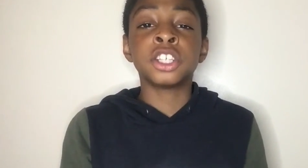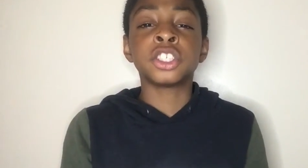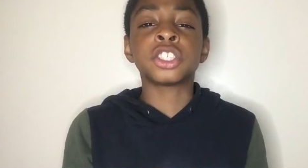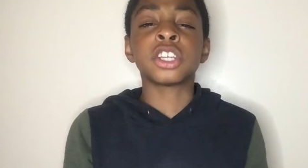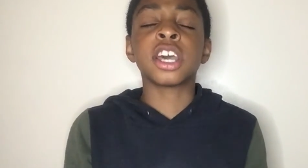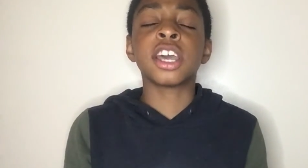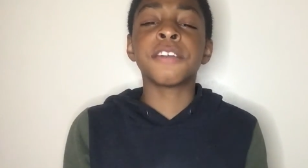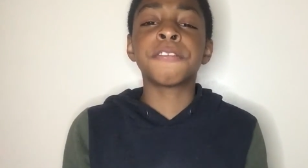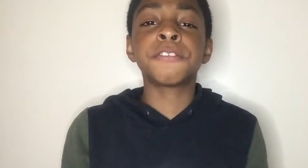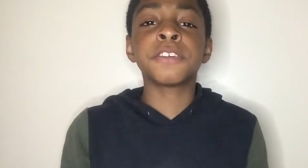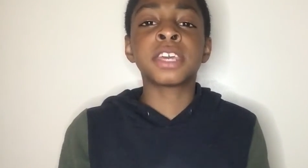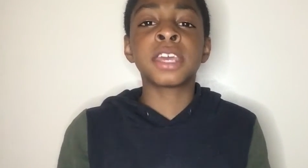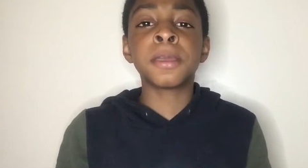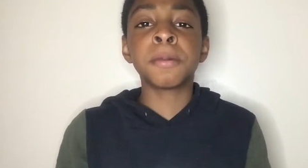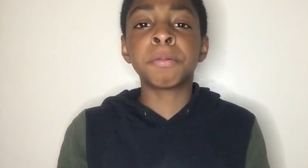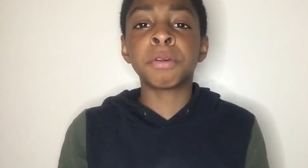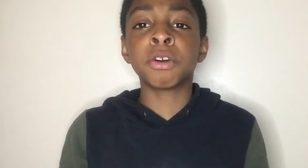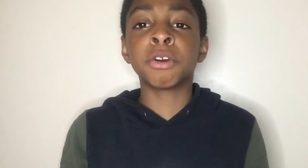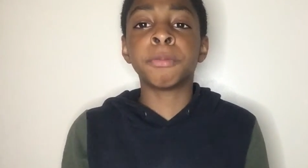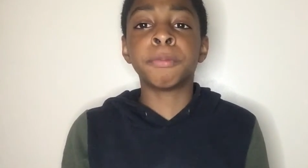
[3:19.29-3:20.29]
So if you
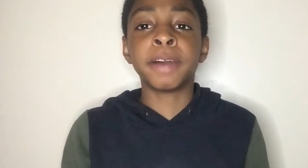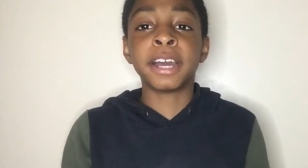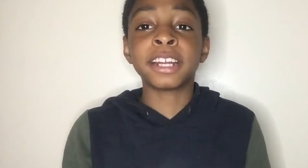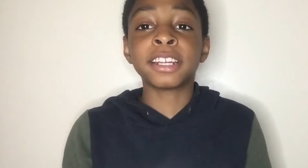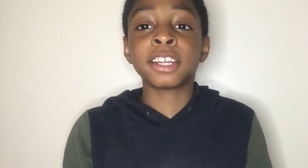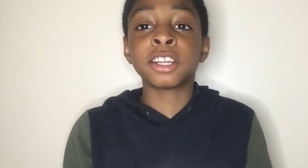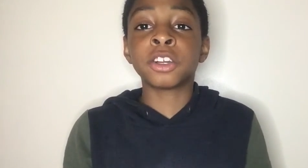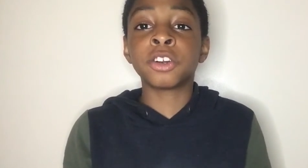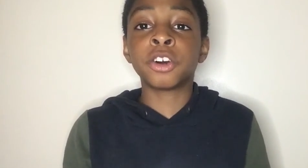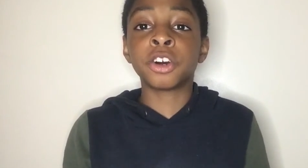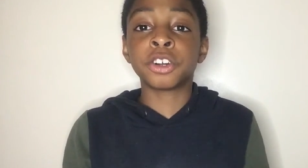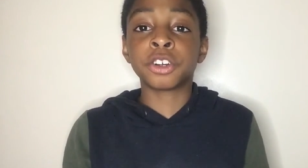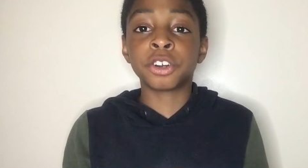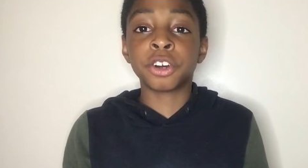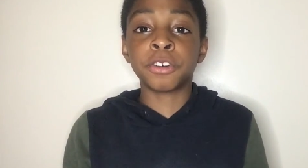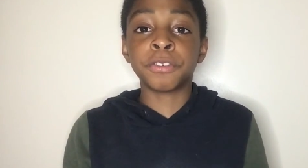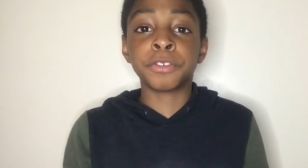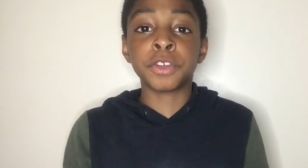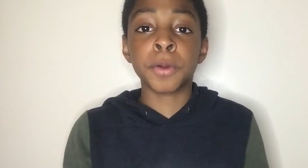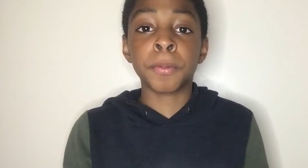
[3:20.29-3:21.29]
keep on reminding God
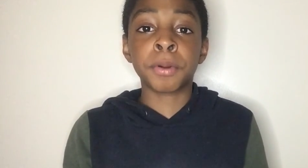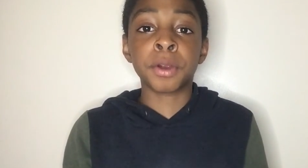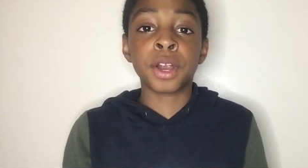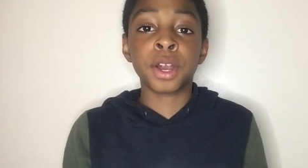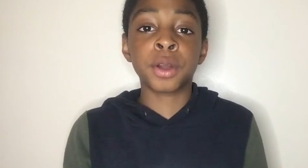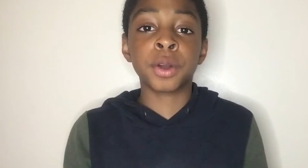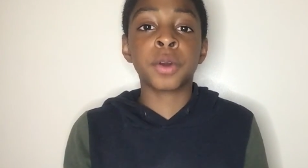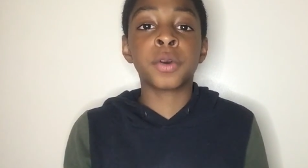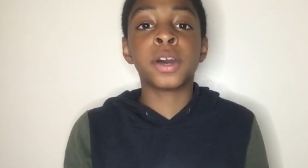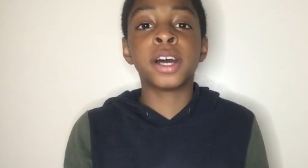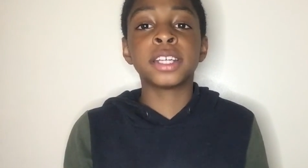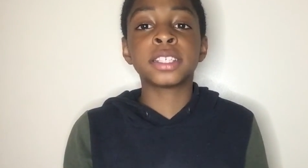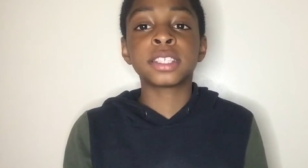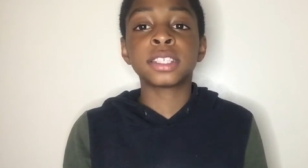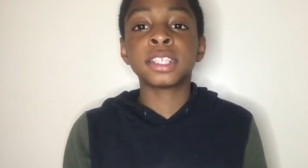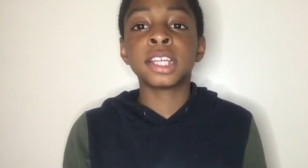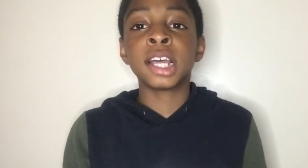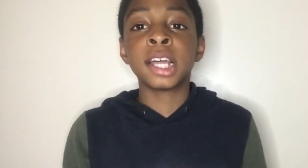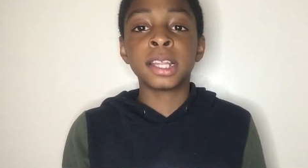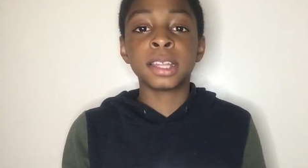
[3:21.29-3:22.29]
of your prayer requests,
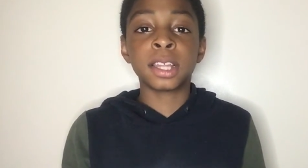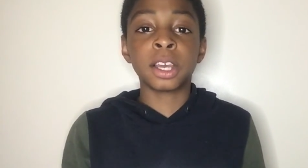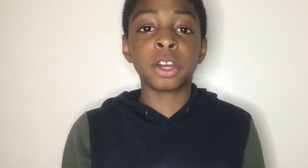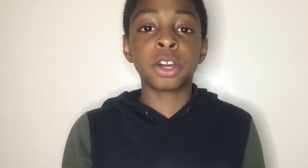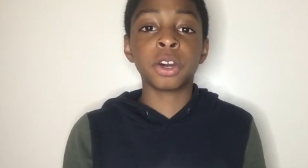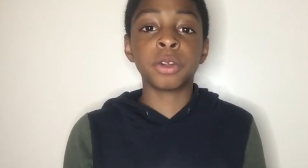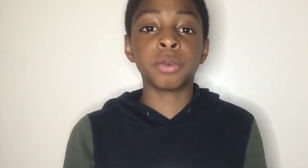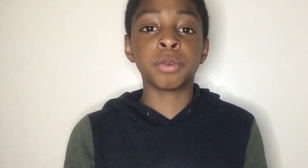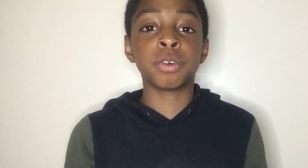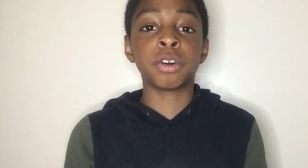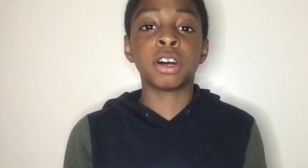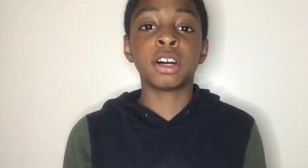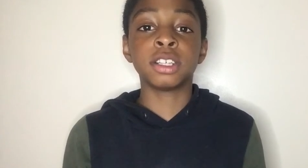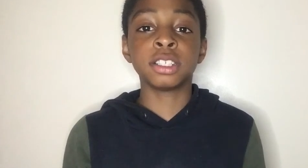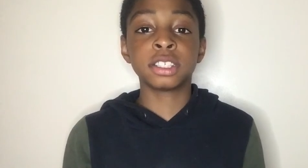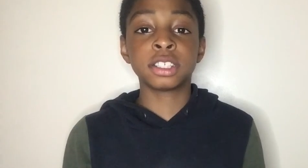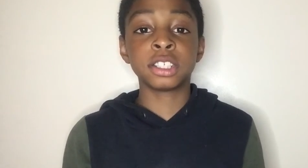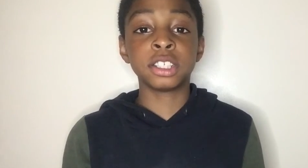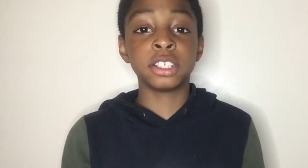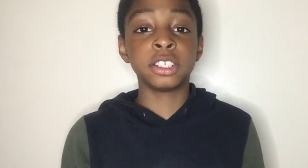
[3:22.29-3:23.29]
then God will
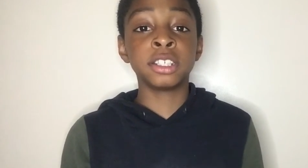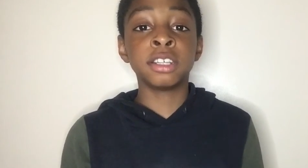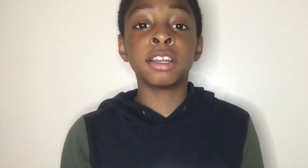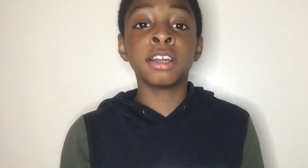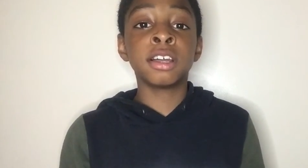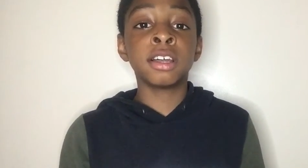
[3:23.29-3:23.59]
answer you.